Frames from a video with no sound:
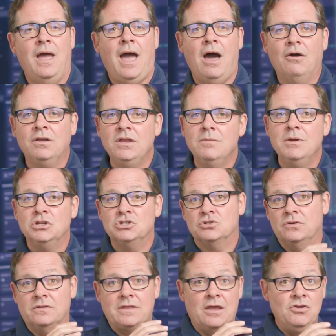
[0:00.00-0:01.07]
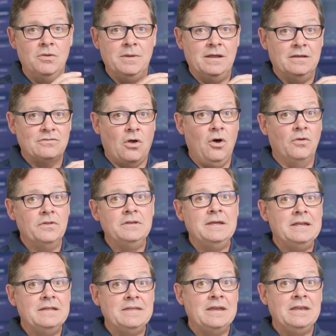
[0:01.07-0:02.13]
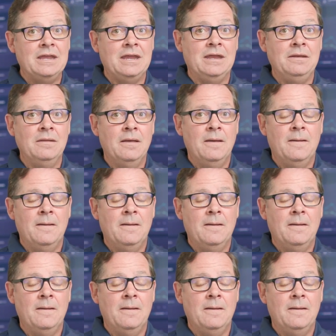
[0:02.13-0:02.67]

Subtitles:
how can you make sure that that human has all the data they need